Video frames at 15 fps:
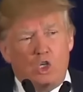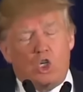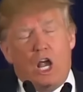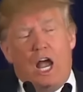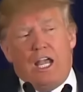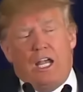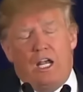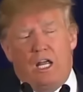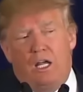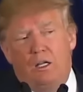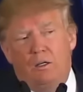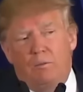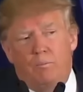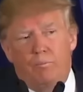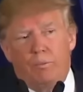
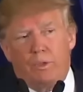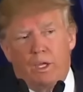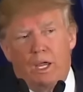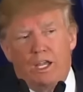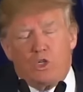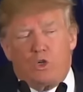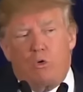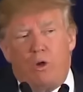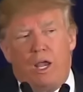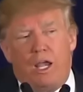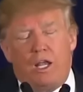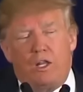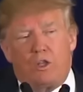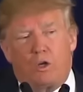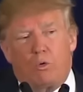China has
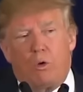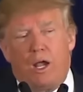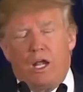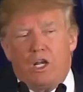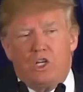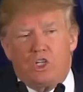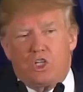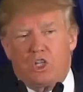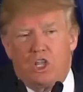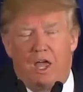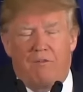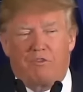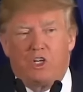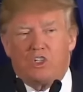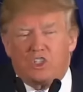created the greatest
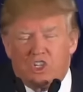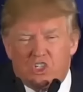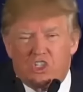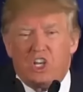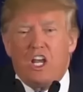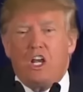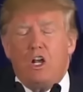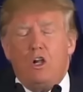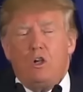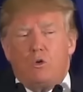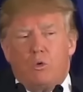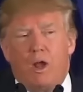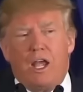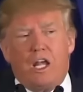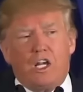theft. It's the single
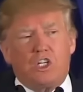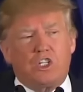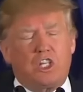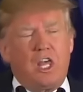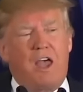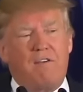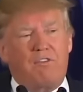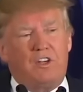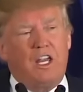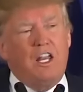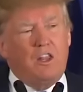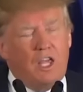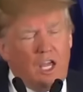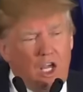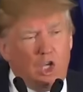greatest theft
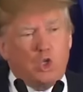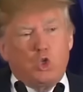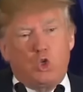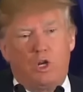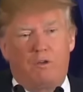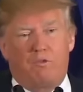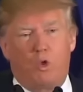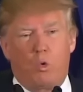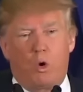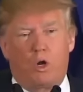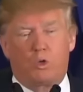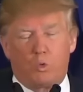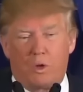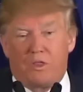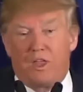in the history of the
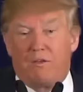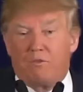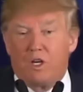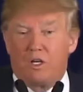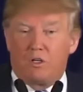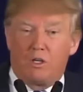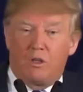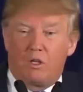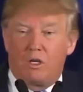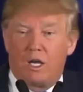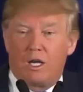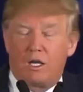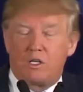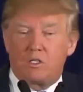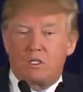world, what they've done to the
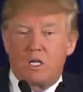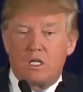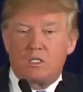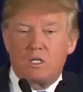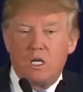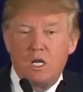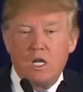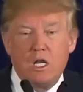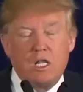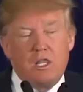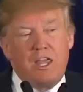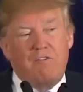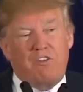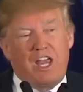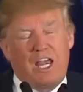United States.
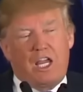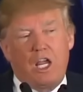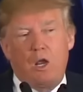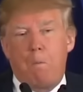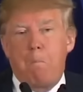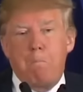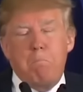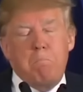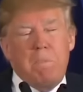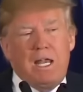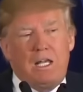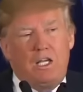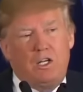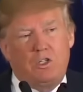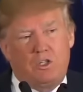They've taken
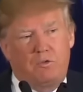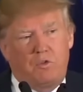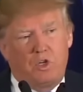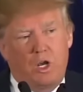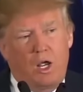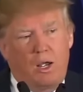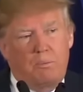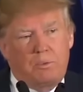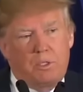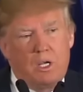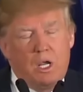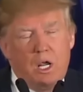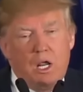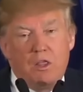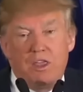millions of jobs.
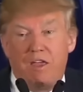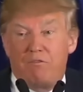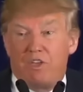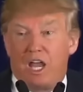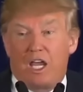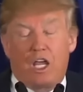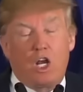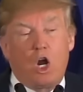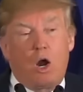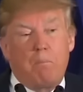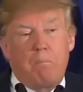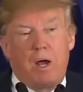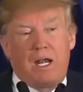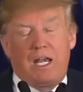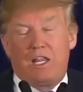They've taken our
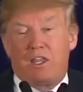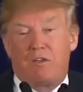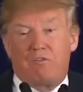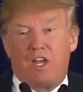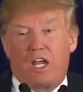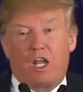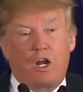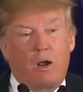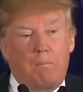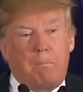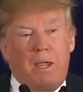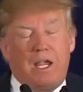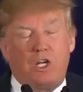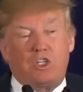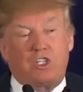money. They've taken our
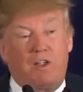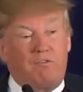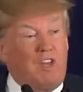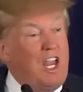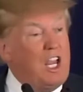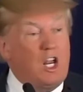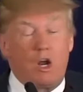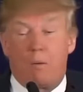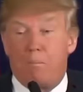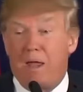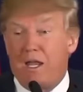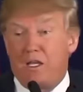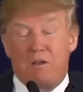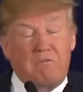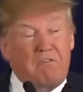base. They've taken our
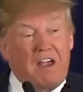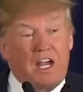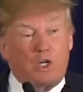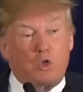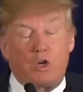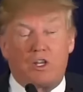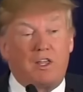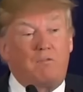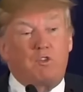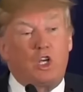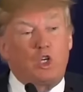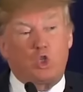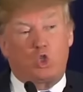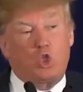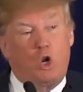manufacturing. They've
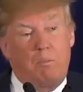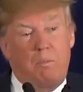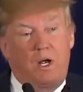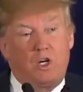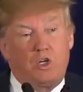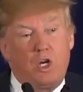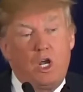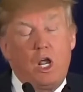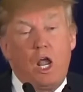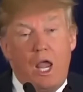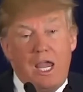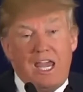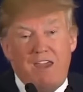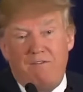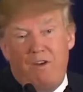done so much.
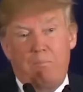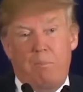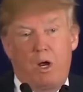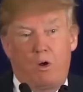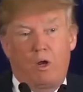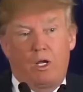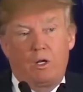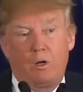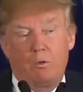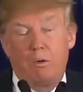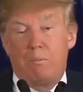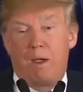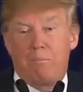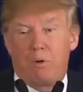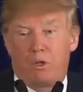Even Boeing.
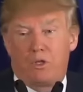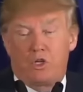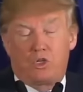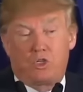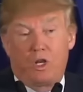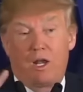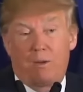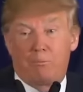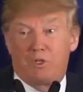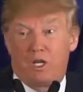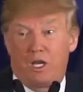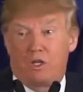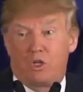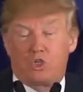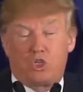Remember this, and I'm
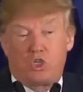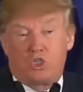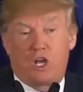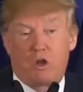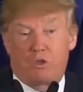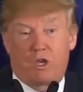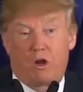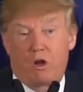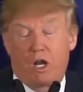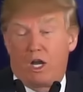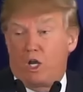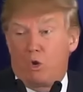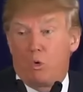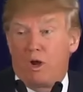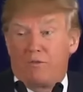saying this to South
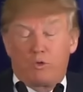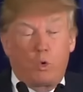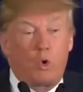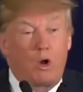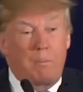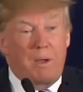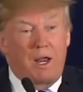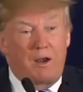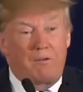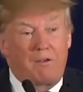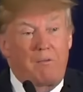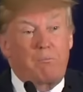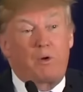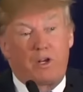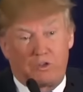Carolina. You won't have to worry about it
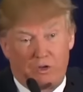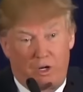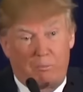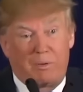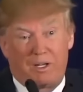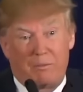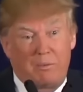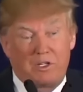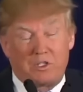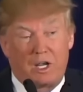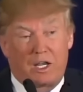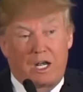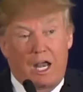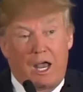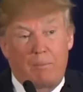if I'm president. Believe me, it's
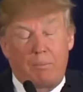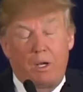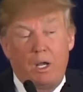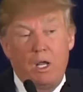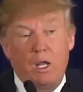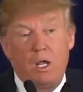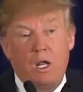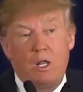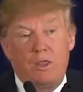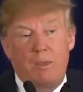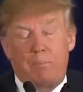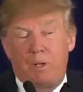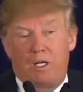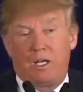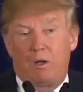not going to happen.
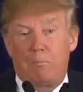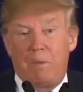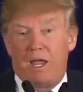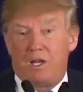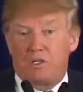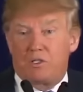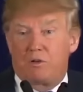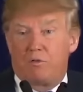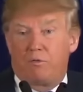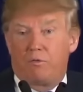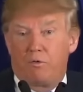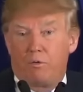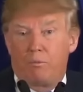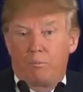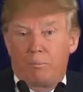They're building
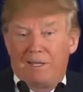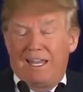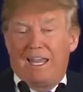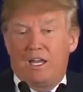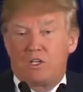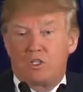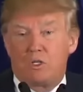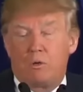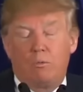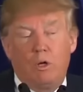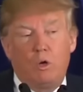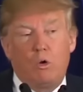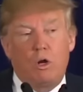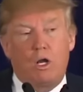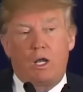massive plants.
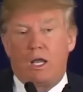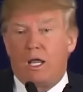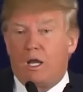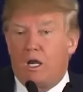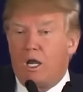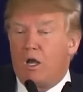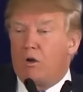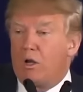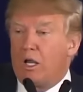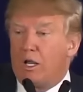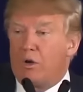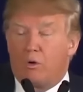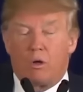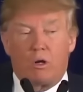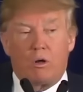In order to get an
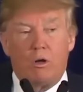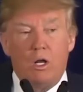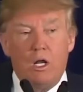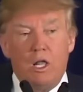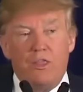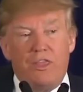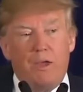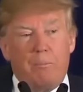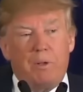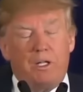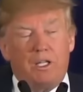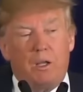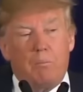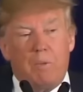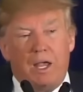airline order, they're
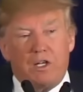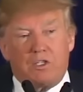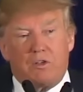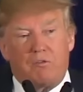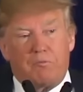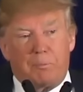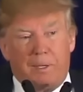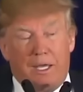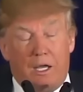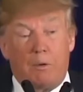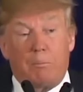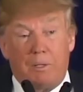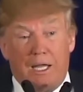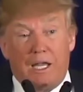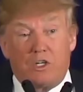building massive
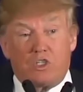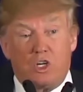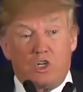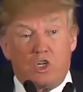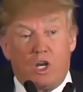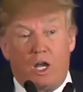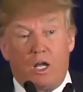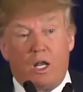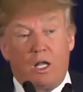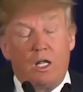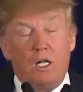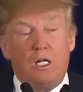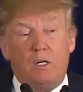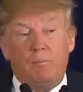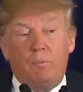plant plants in China.
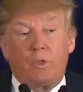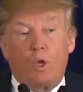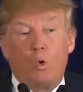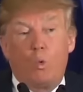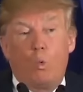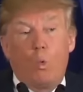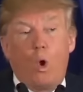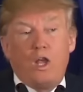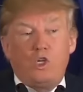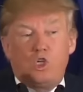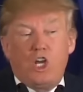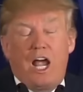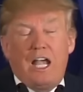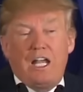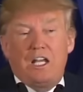When
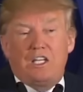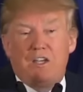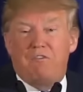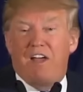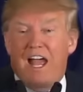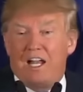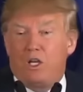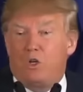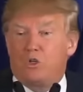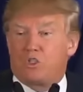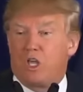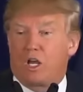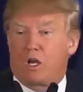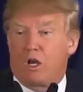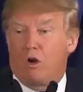China
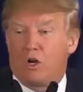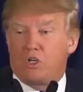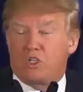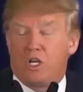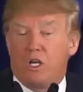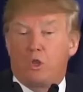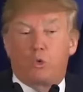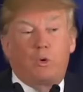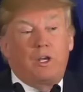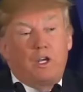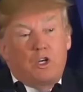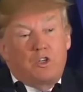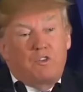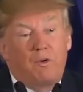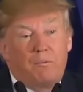devalues currency in three
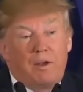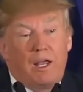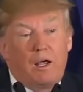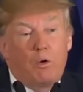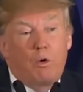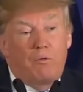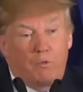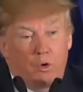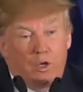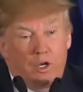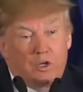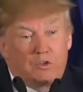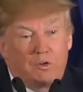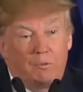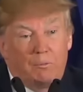years from now or four
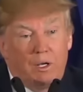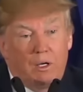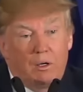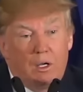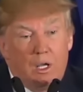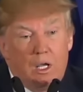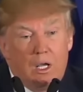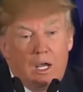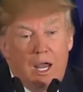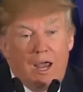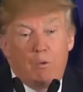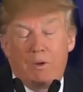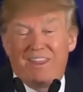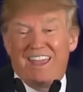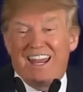years from now,
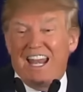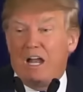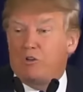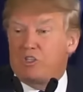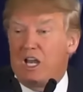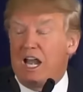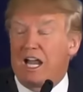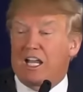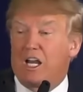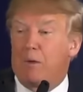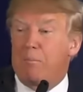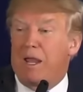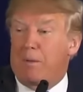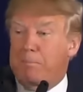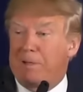and when they announce they're not
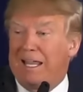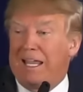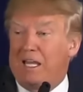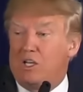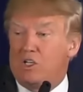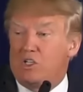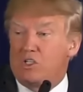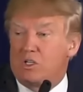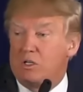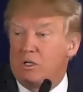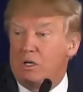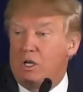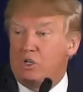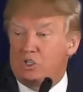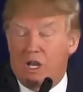going to make planes
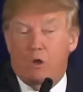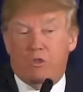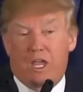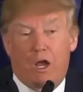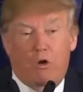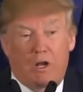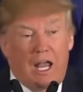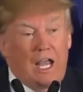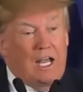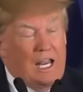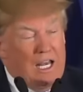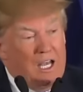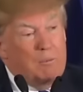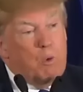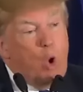in South Carolina
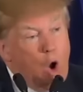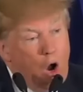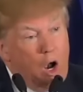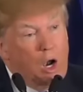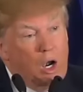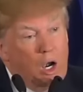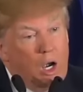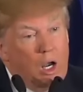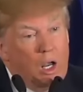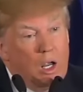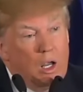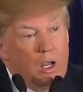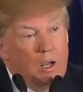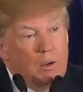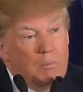anymore
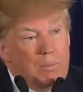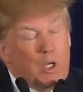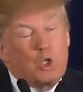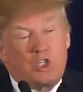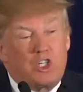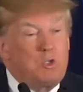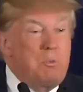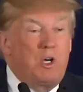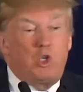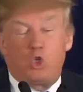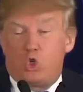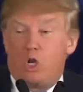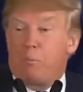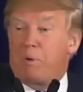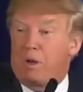because it's
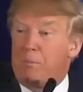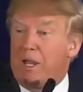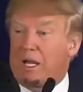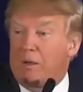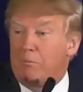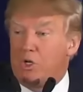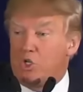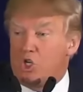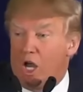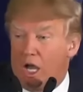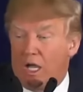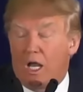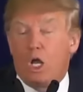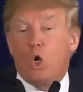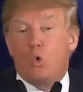much cheaper to make them in
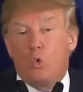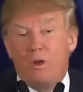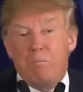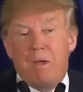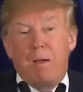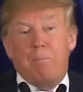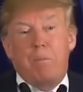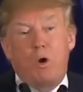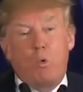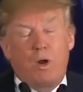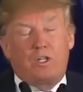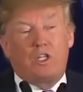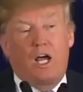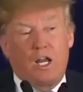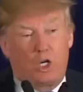China, remember
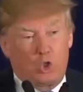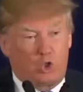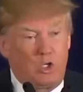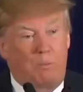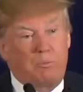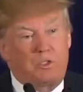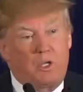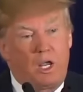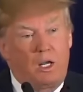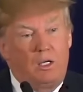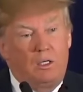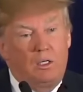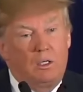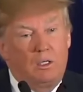what Donald Trump said.